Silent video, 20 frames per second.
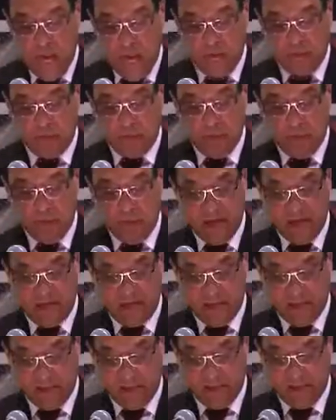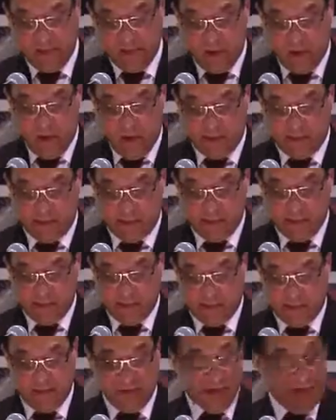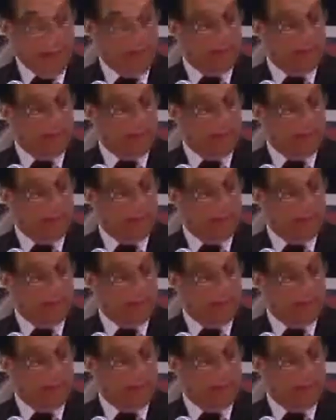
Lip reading: and for the benefit of these beloved